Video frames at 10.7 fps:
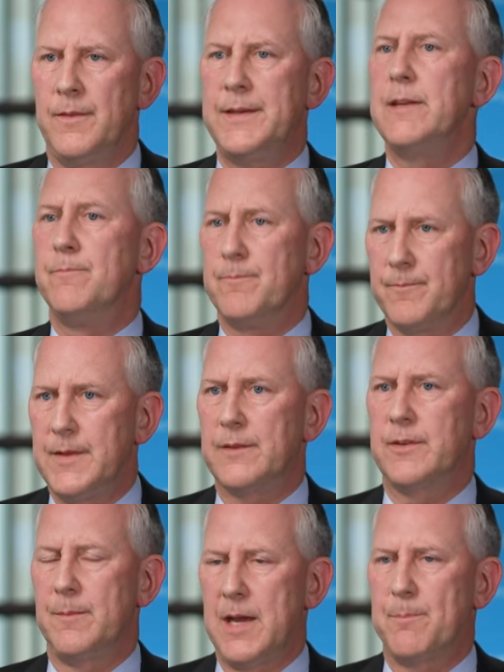They did. Yes,
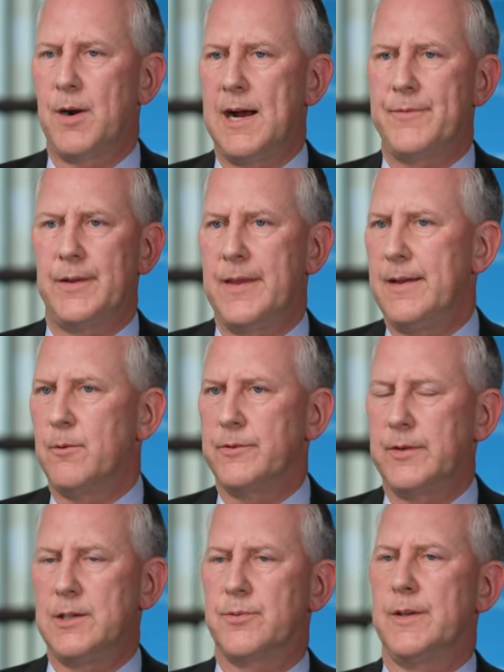they made a profit. There
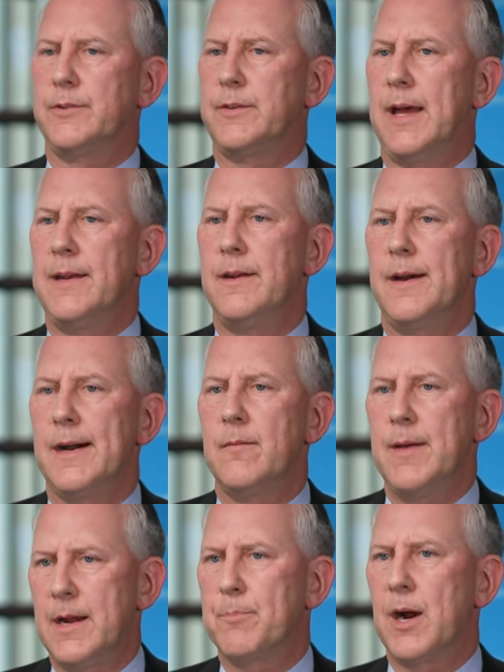was interest and
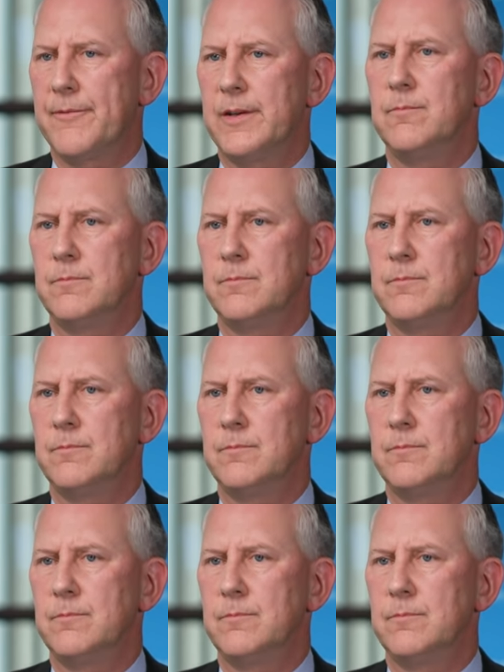a profit.